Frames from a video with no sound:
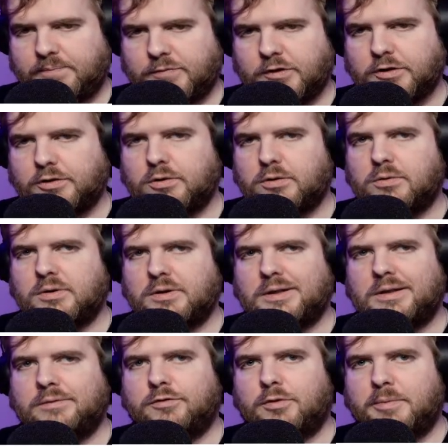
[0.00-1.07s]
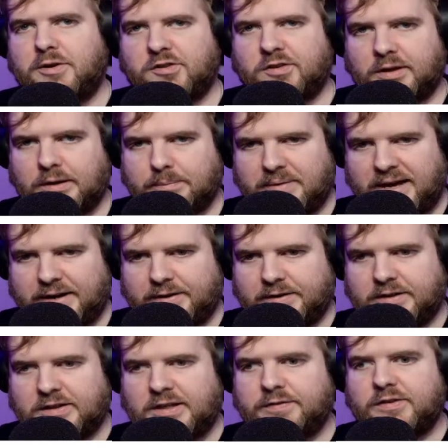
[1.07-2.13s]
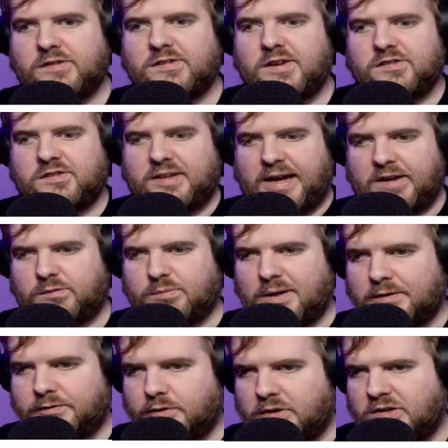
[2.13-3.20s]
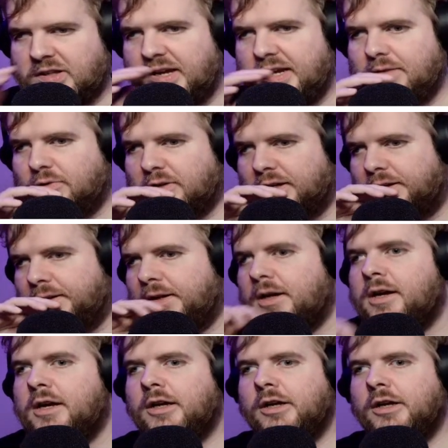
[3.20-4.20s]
No information on the banner. It even says task banner for day 1.